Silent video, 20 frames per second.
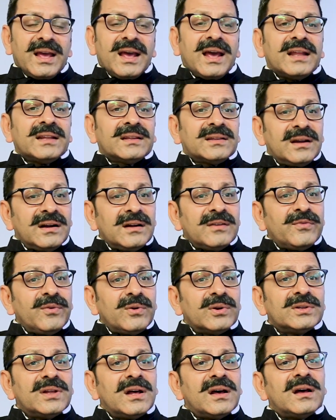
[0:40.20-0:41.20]
And third,
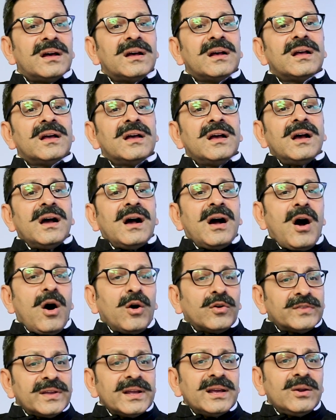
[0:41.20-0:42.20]
for the
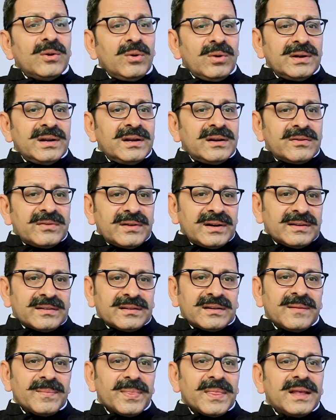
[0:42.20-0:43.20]
housing loan
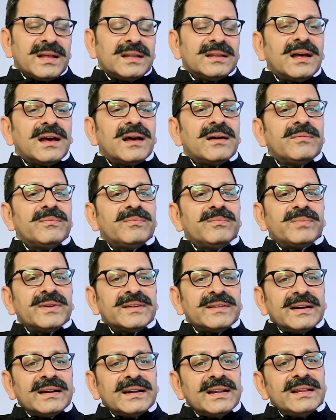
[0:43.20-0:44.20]
interest, the
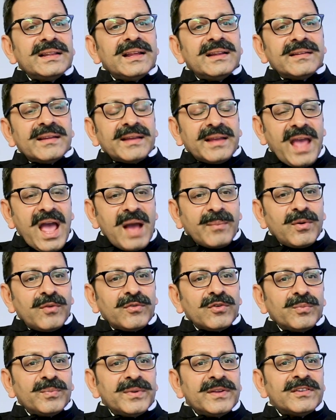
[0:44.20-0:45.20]
presently there is a cap
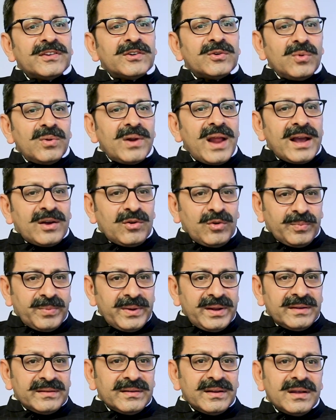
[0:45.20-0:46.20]
of rupees 2 lakh
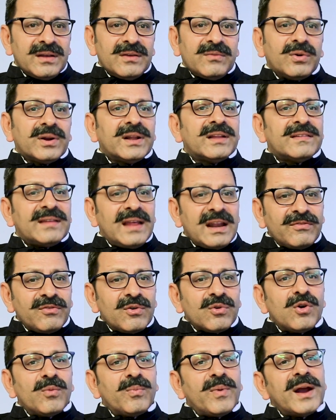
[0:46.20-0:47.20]
rupees for a
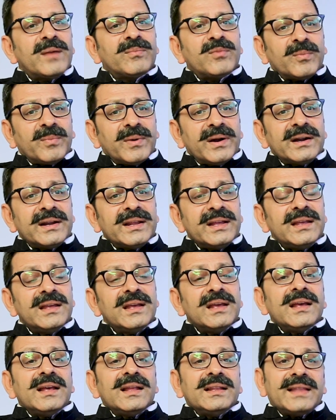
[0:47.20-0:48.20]
self-occupied property.
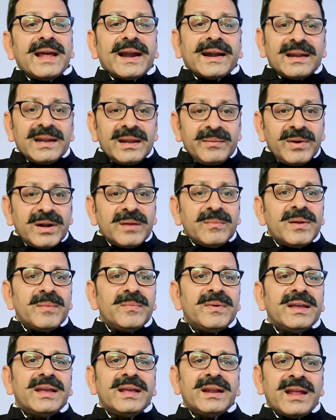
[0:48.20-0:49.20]
That limit may
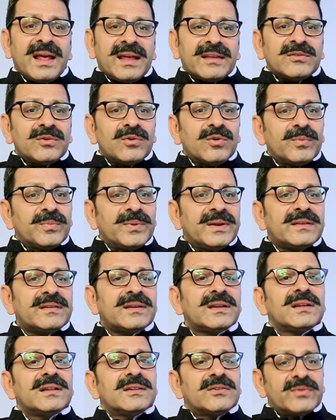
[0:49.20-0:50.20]
be enhanced to
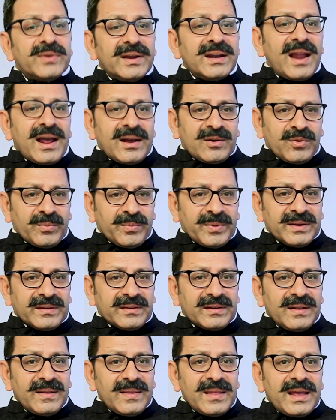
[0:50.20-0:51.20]
rupees 3 lakh
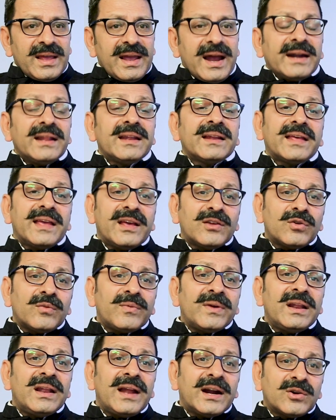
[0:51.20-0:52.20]
rupees. And in case
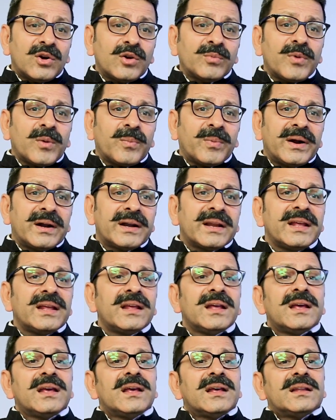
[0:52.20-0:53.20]
of a lettered
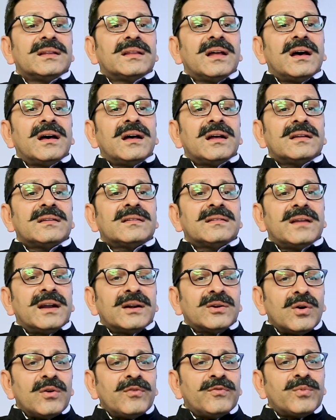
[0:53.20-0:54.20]
property, the
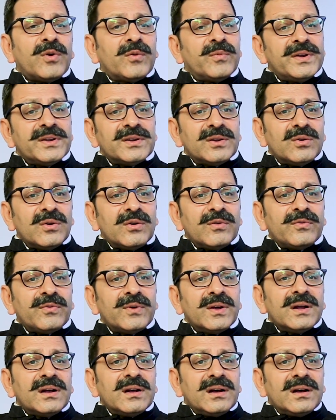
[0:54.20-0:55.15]
set-off provision of